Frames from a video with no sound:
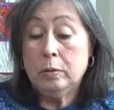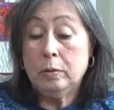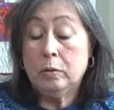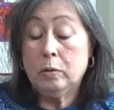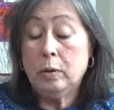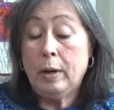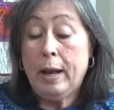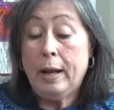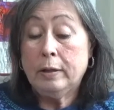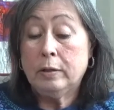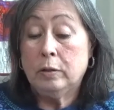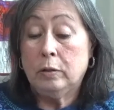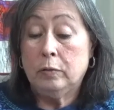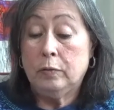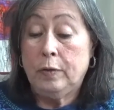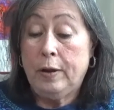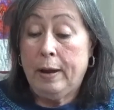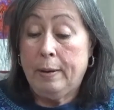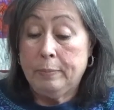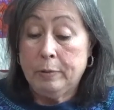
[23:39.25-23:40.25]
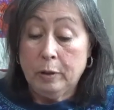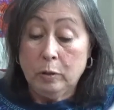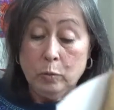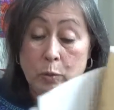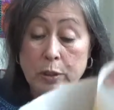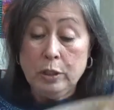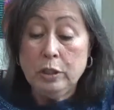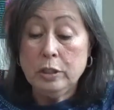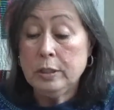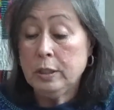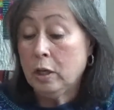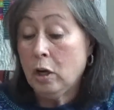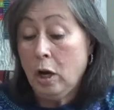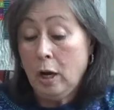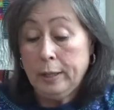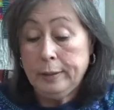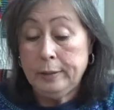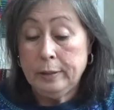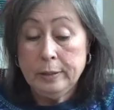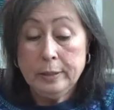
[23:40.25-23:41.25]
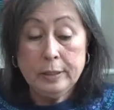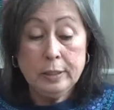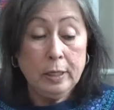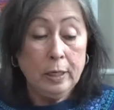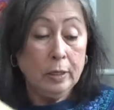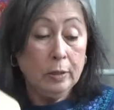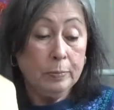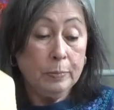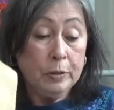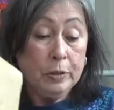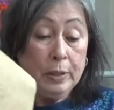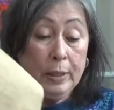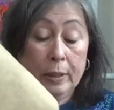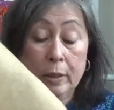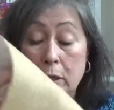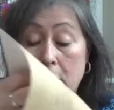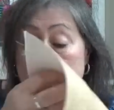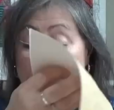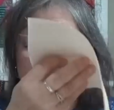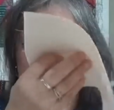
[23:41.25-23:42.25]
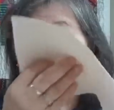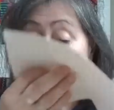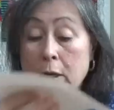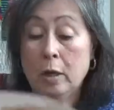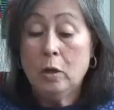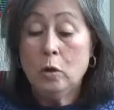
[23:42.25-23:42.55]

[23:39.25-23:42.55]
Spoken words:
crackle fabric, which is a cotton, it's 100% cotton,